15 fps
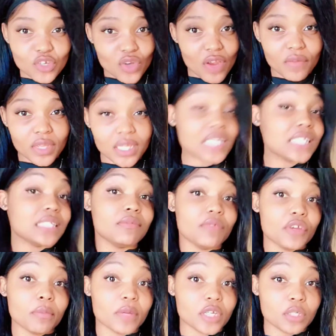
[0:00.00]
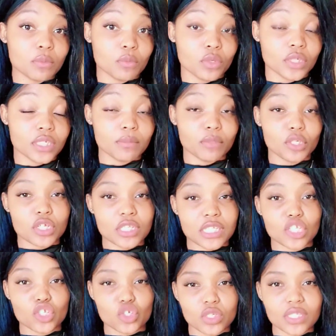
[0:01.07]
traffic is very much important because
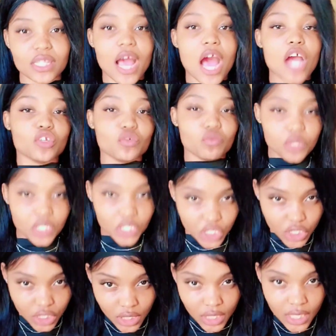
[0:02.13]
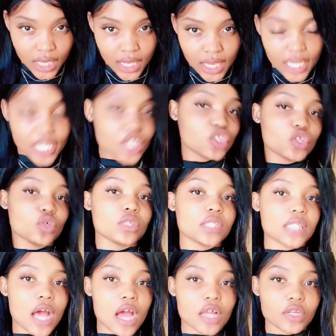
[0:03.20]
it shows the outreach. It shows
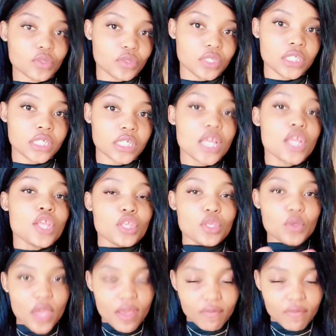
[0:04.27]
the outreach. You have